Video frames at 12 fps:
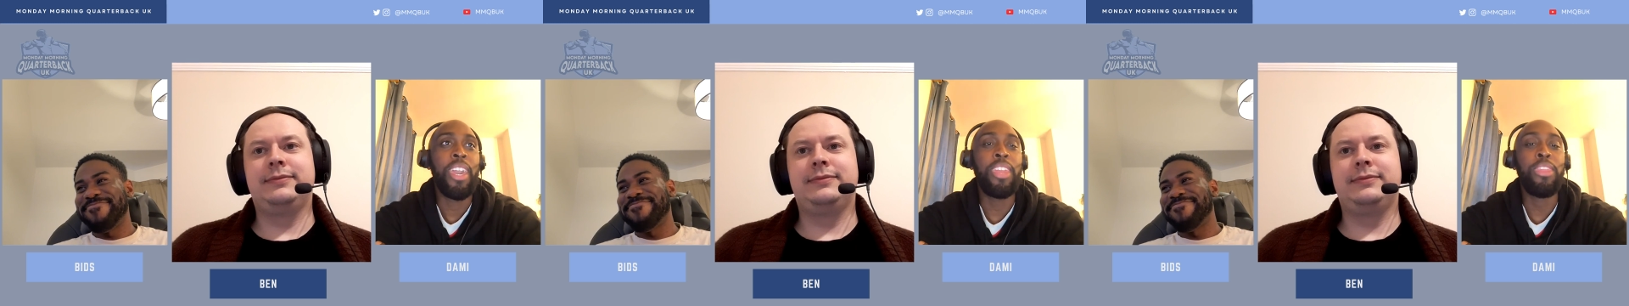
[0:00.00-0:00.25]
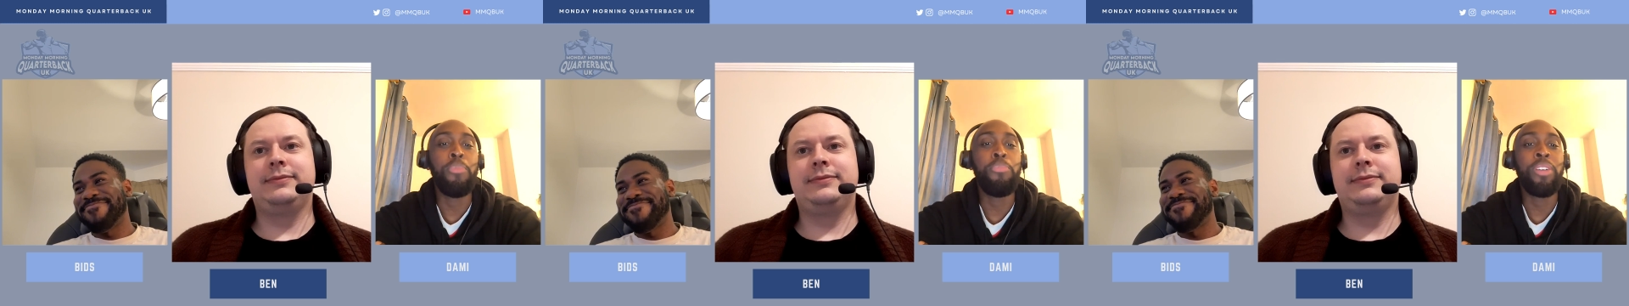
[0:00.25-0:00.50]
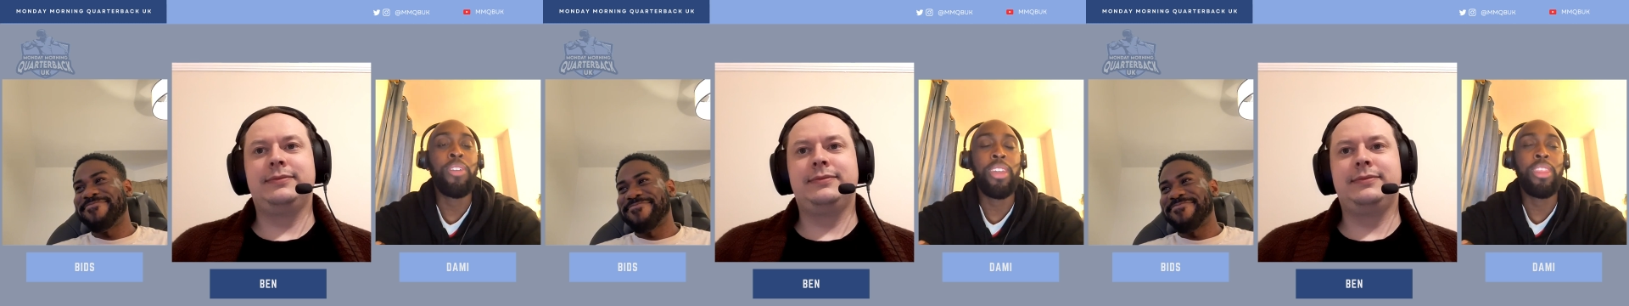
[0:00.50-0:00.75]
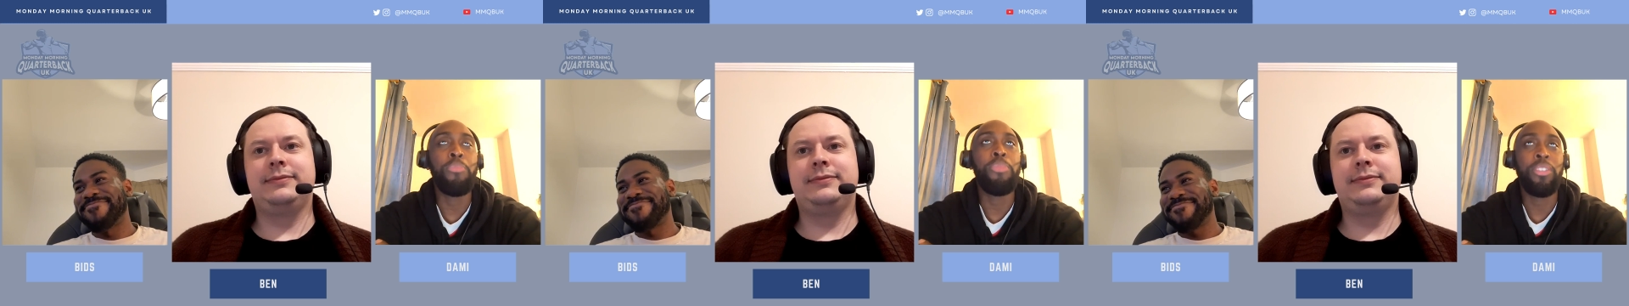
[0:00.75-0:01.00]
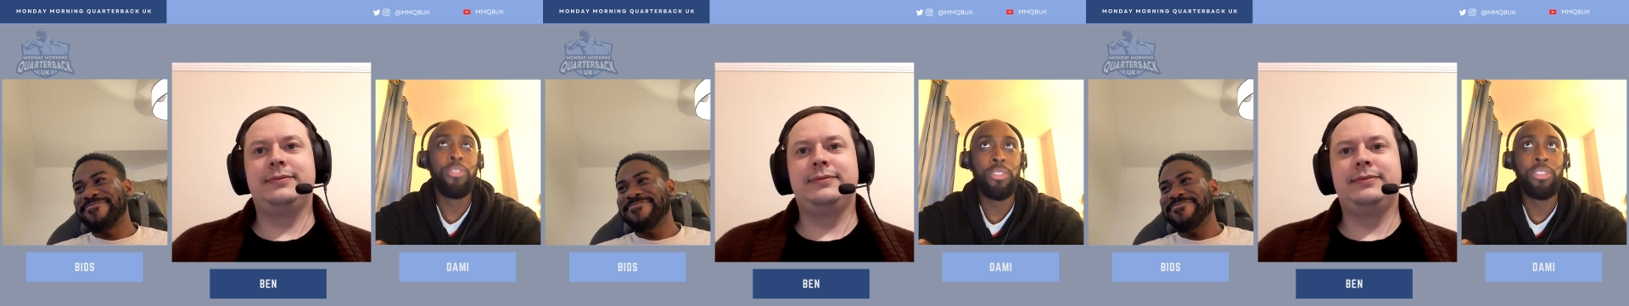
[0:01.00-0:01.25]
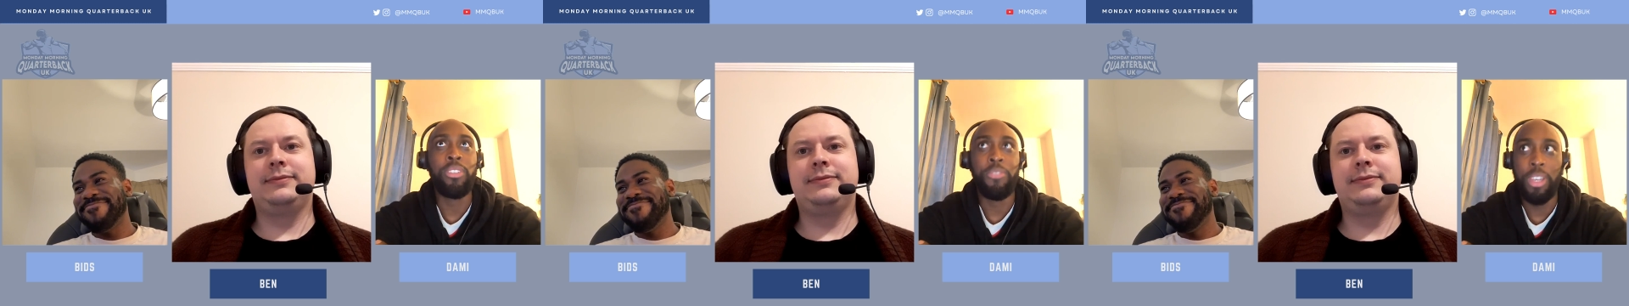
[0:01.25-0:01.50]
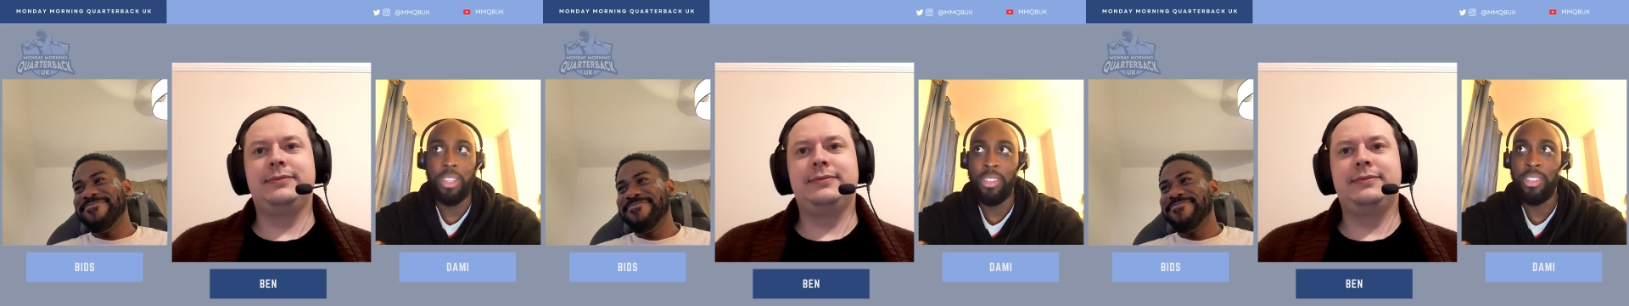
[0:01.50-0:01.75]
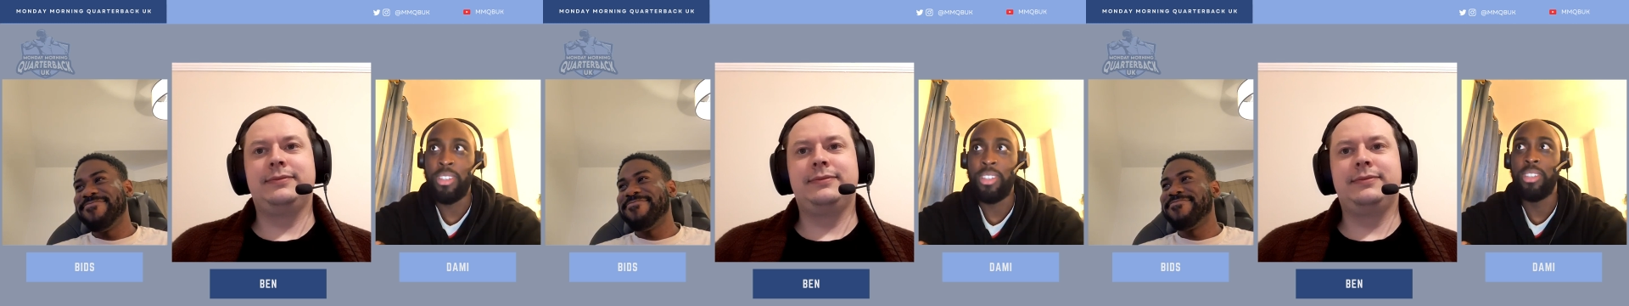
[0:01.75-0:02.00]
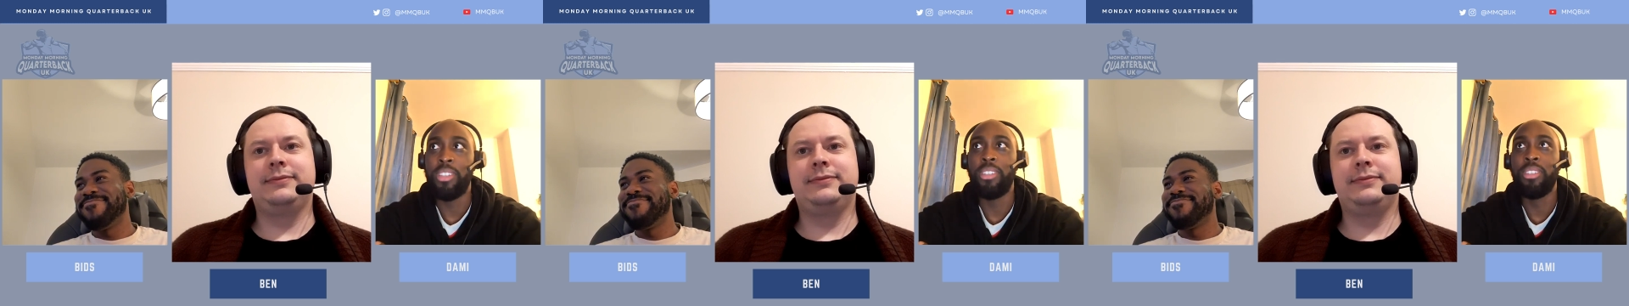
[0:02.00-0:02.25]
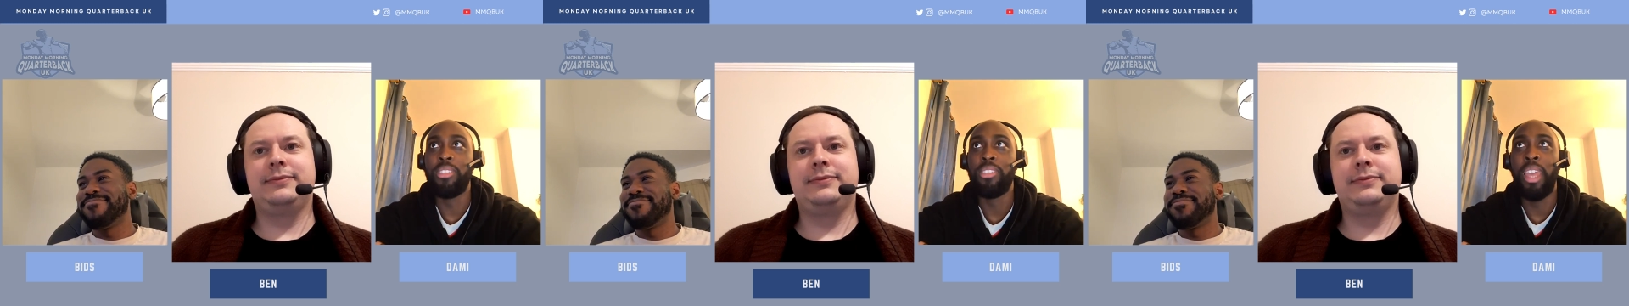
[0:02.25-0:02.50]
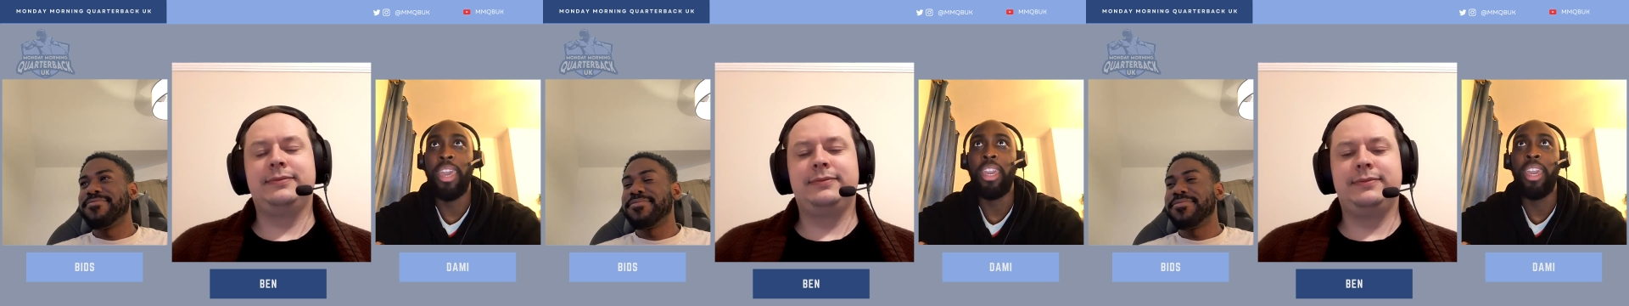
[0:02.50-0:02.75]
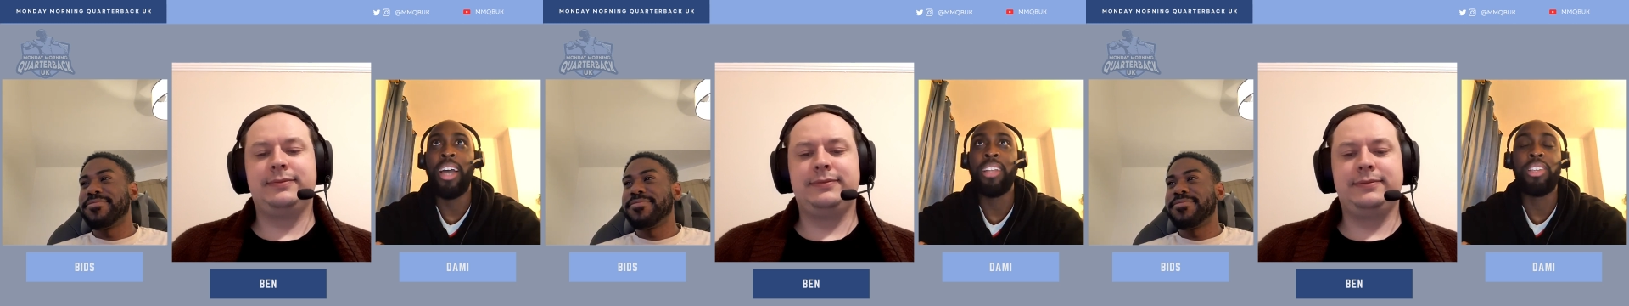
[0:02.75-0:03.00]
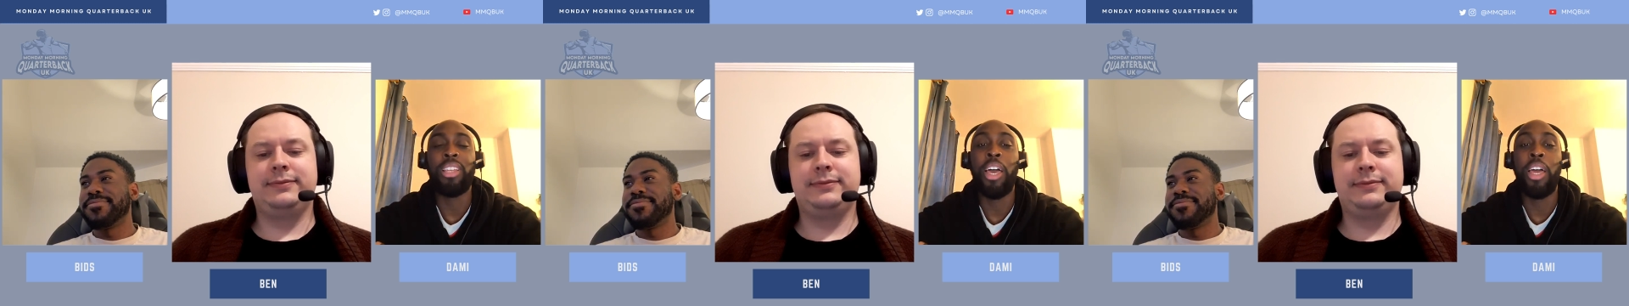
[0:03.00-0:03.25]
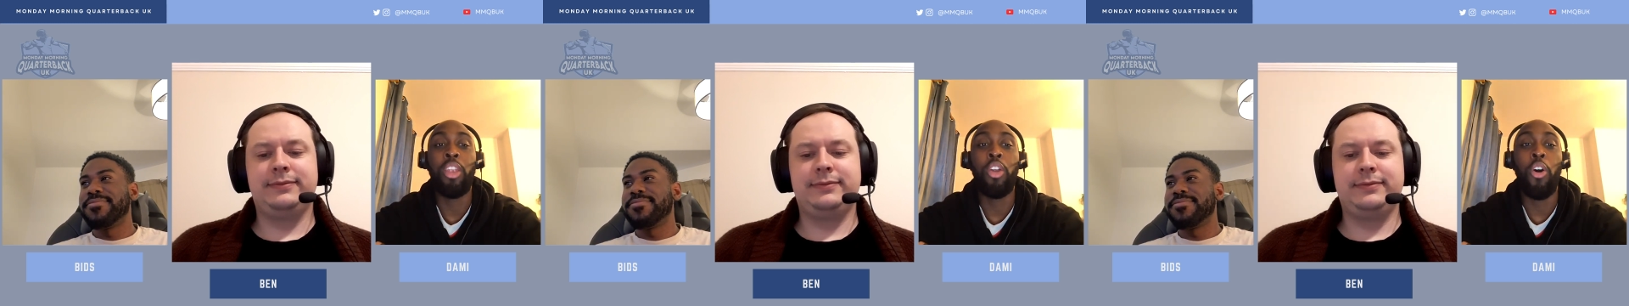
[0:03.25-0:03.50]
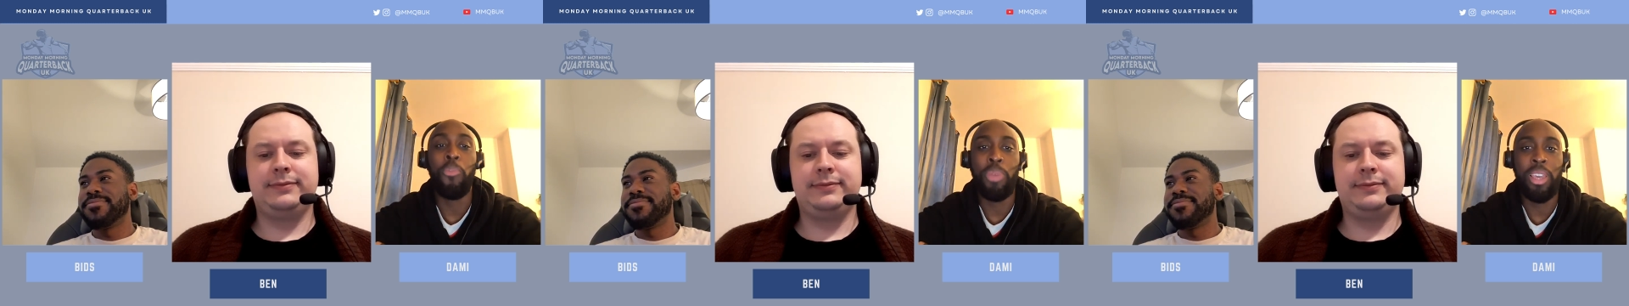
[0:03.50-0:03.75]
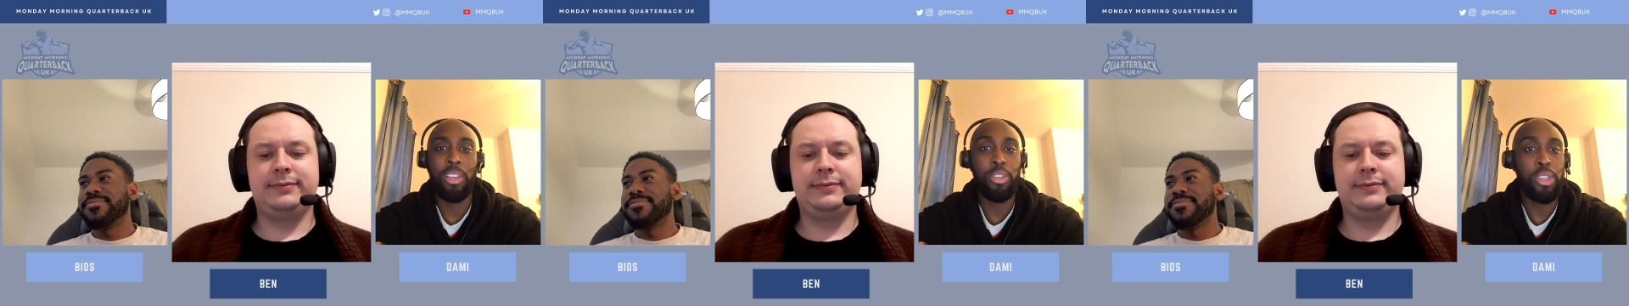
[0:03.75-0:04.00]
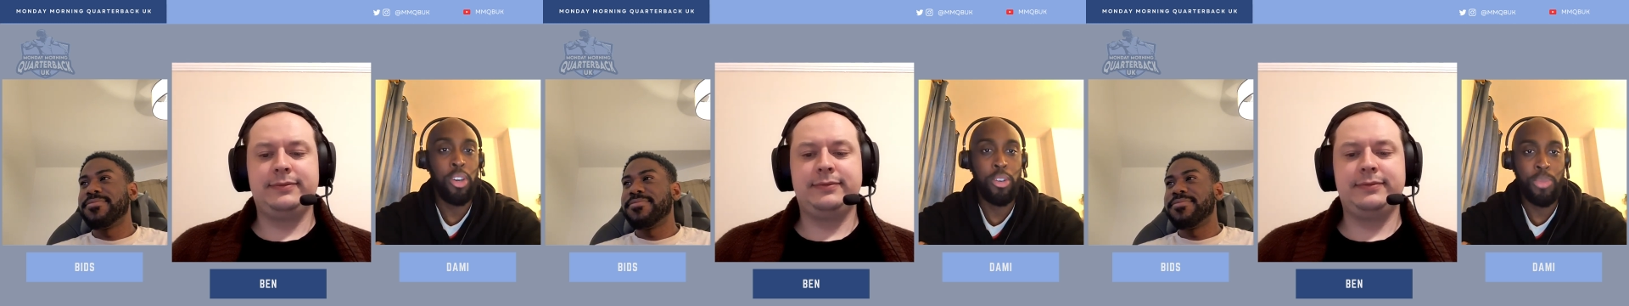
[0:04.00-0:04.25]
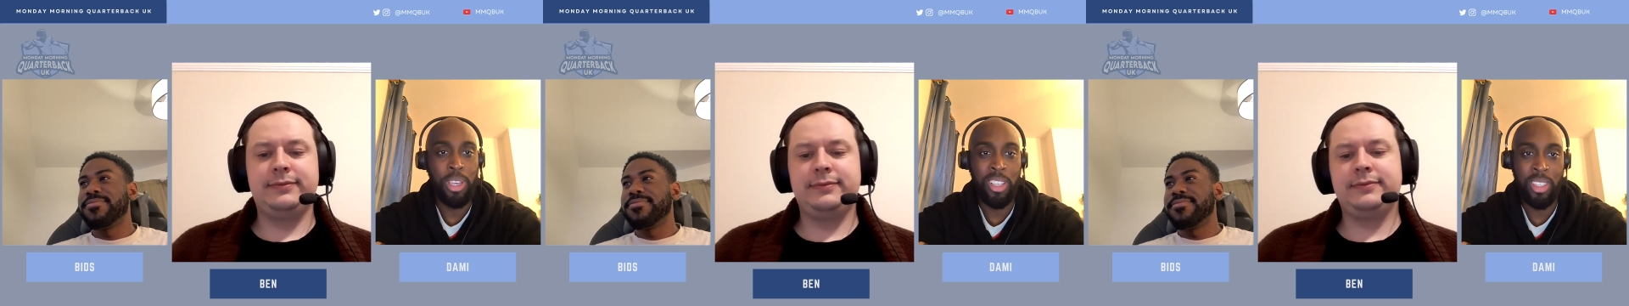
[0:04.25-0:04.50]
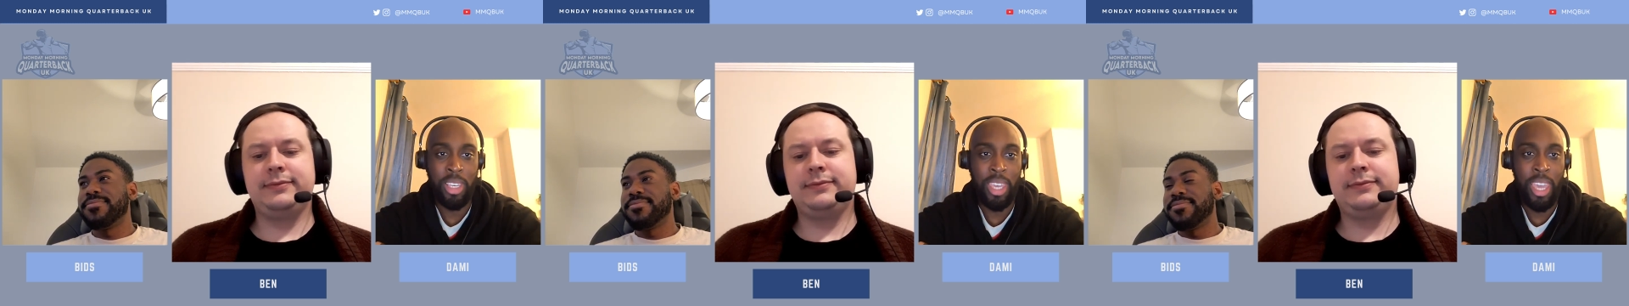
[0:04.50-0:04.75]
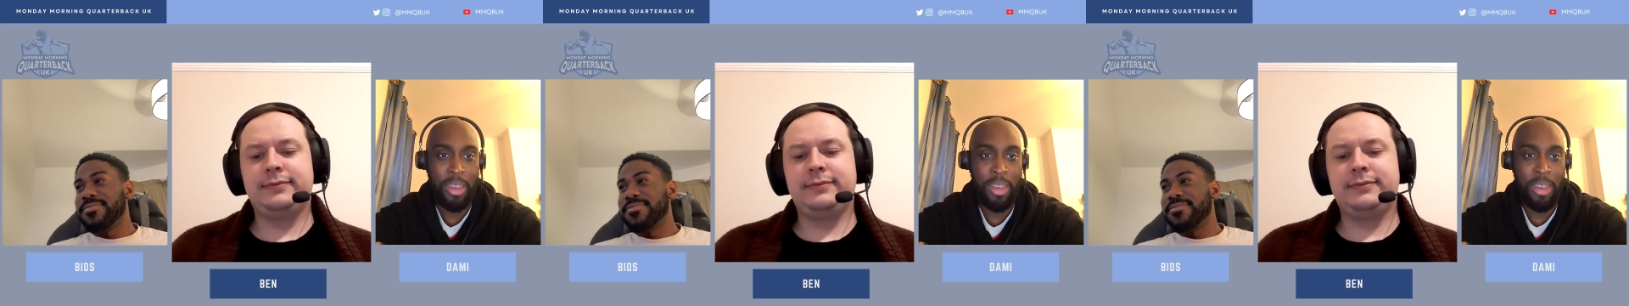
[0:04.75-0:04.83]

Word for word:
Speaker 1: in the bill in the Bills' defense, they had to let a lot of players go because of the